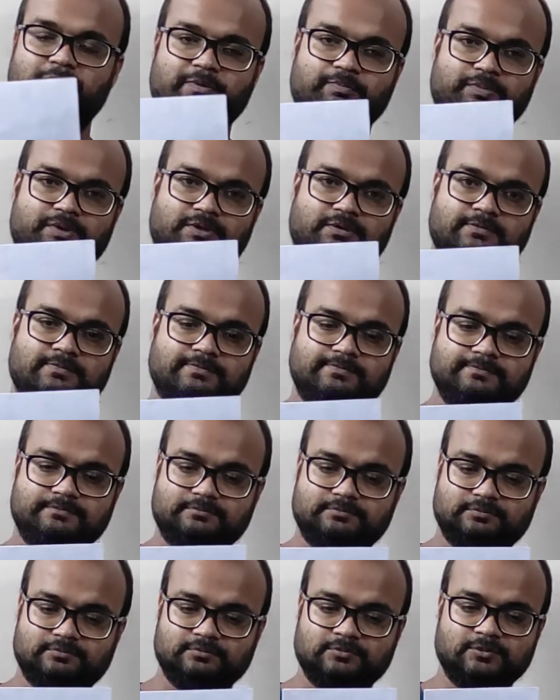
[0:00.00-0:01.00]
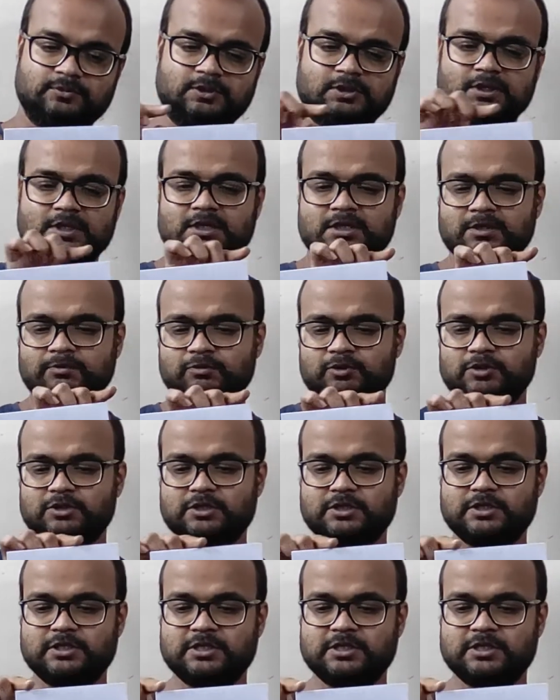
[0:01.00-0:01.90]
paper. Suppose this